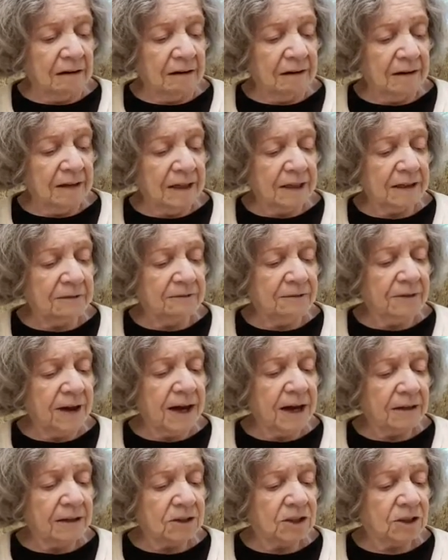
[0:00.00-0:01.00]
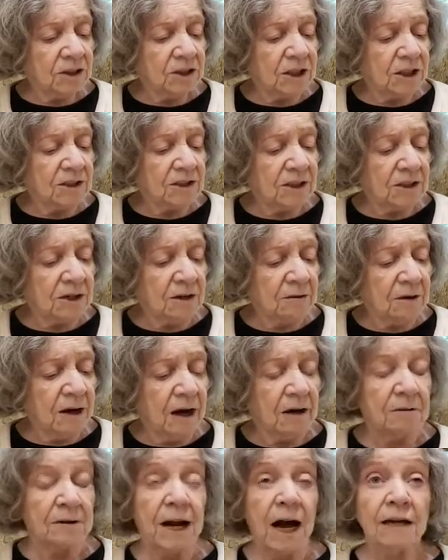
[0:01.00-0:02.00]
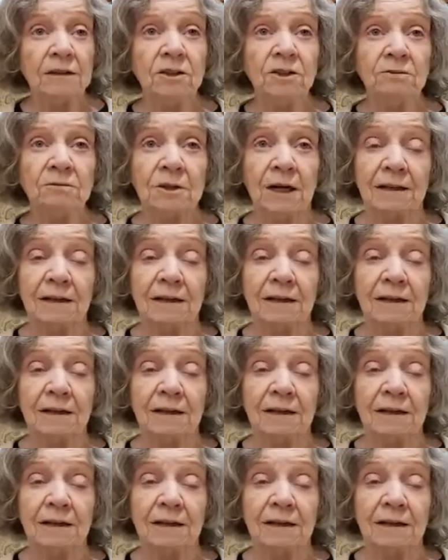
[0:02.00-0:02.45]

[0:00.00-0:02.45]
In fact, she doesn't know how not to write.